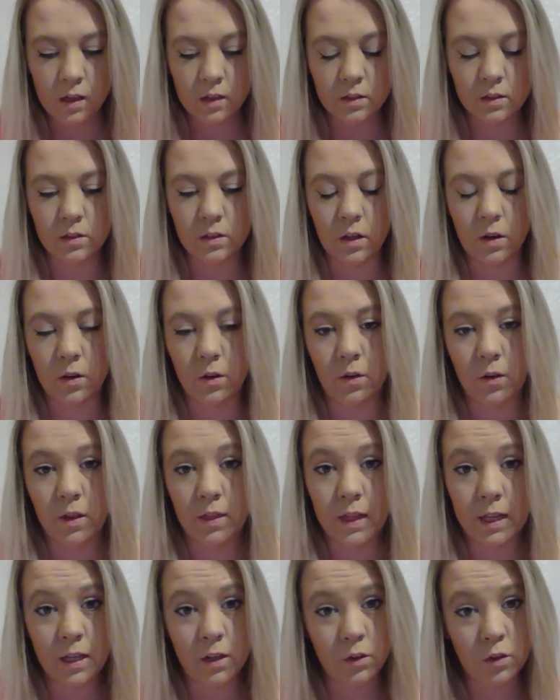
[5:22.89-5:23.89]
So
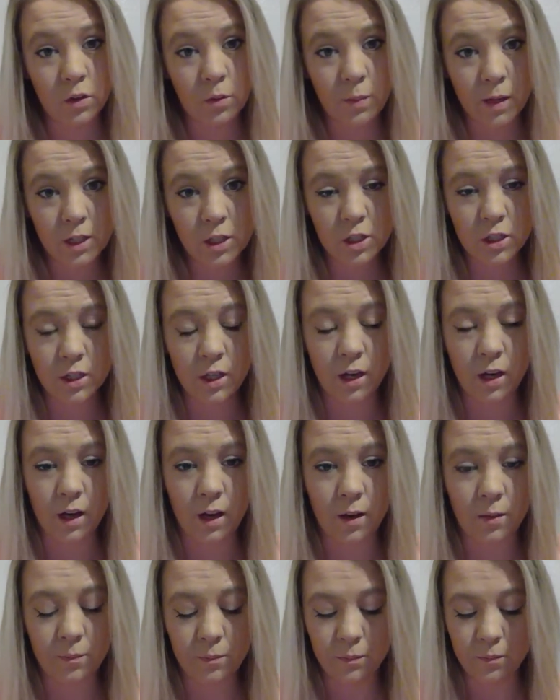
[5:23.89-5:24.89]
thank you so much
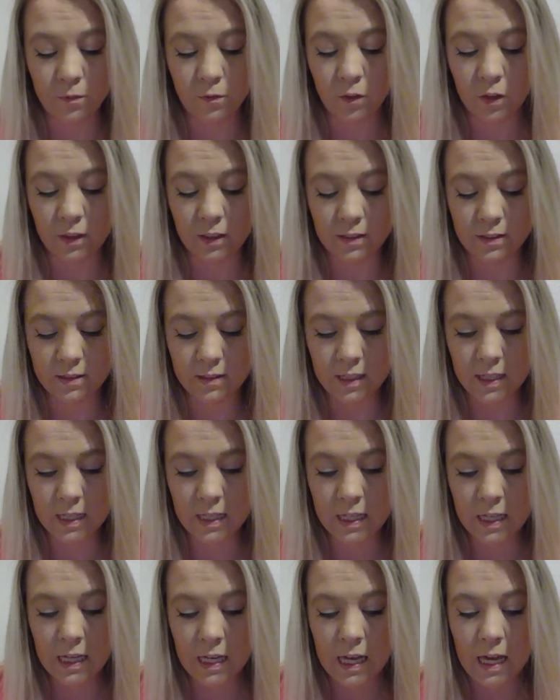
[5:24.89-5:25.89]
for
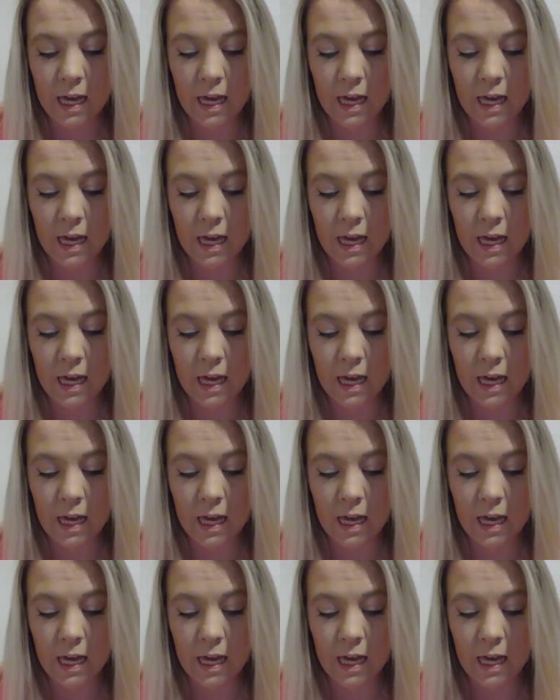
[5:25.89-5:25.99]
listening,